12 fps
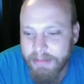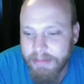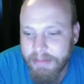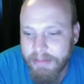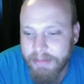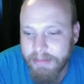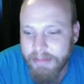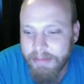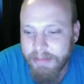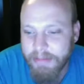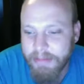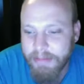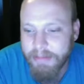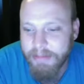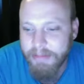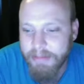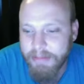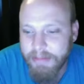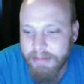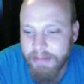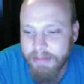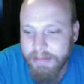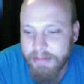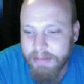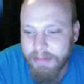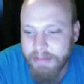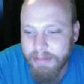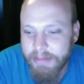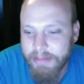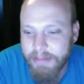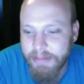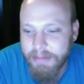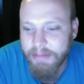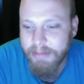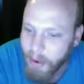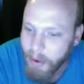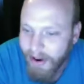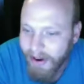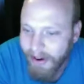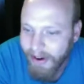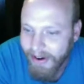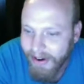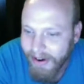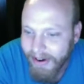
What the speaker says: then the regret kind of needs to be a little bit more,